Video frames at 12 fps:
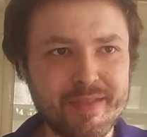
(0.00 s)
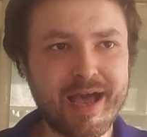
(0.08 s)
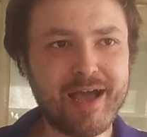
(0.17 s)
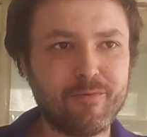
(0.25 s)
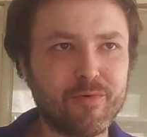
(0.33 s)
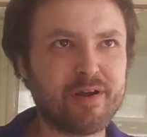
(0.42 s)

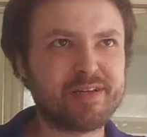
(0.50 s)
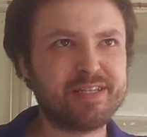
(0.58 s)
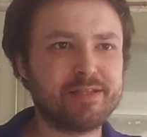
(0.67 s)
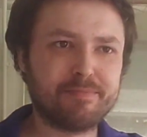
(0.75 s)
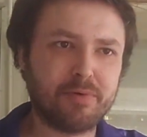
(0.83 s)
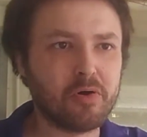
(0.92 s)
I worked
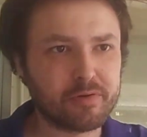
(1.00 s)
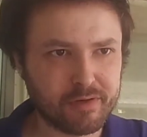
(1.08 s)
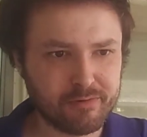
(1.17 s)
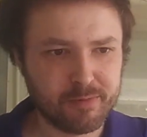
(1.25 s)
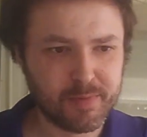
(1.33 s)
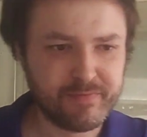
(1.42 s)
in the poker
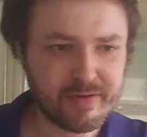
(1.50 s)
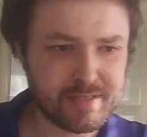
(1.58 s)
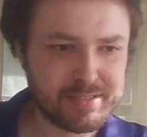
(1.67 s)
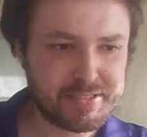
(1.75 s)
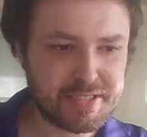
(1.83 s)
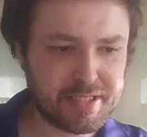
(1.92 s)
room of a
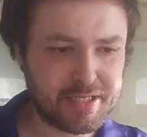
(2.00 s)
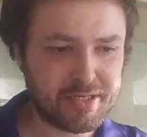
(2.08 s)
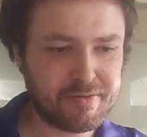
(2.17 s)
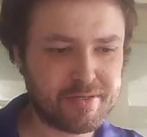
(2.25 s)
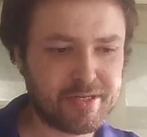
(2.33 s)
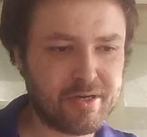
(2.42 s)

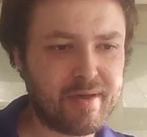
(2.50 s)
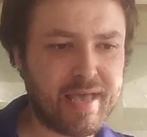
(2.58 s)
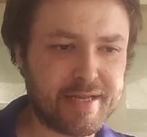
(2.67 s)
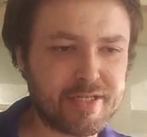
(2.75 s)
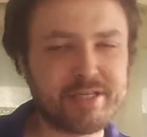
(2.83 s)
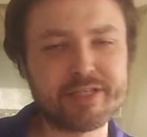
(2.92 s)
casino, you know,
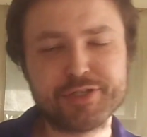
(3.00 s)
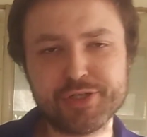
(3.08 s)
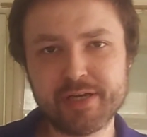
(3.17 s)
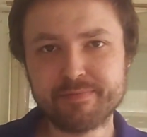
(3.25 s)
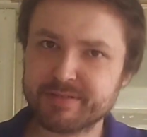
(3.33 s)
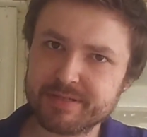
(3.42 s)
handling
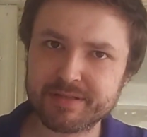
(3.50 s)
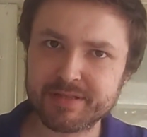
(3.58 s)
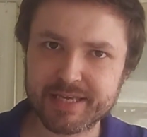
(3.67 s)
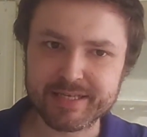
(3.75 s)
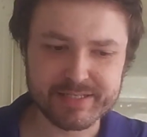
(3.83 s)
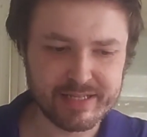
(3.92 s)
chips and
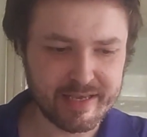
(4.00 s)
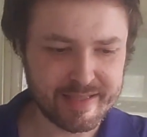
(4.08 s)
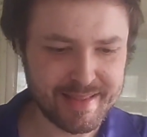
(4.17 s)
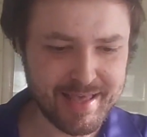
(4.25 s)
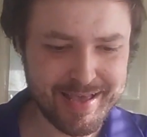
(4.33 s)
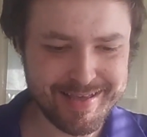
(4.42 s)
things
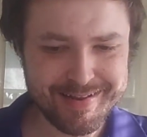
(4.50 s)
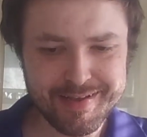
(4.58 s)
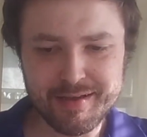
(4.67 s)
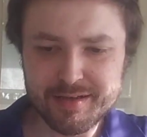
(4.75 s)
like that.